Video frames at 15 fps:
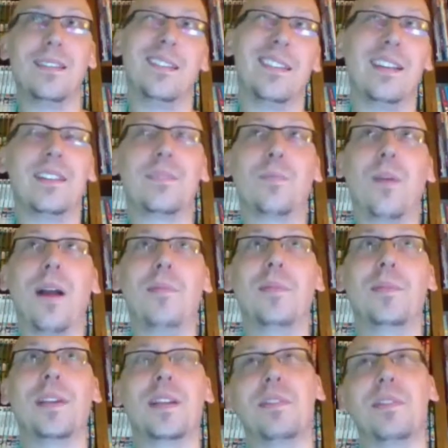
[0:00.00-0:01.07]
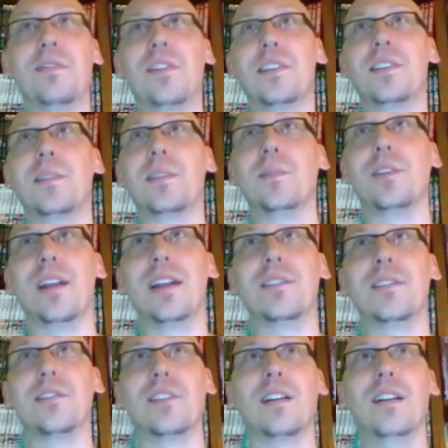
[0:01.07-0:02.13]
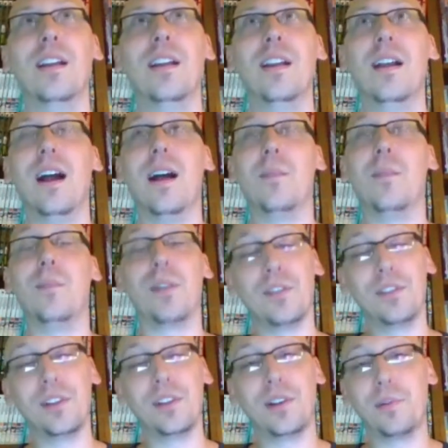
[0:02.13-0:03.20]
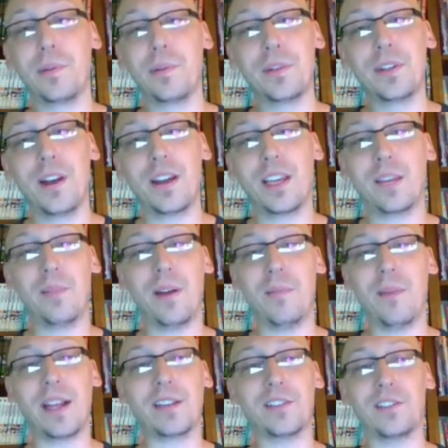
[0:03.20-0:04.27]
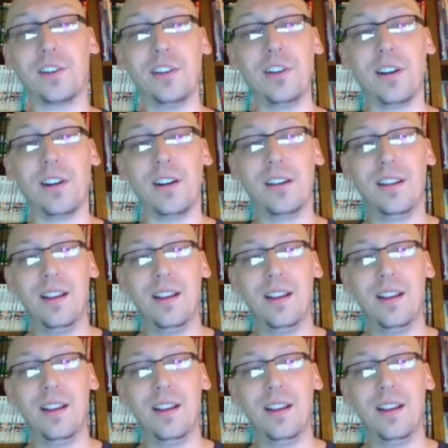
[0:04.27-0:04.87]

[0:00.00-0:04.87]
it's probably going to be a very similar answer. But earlier we were talking about Michael Turner.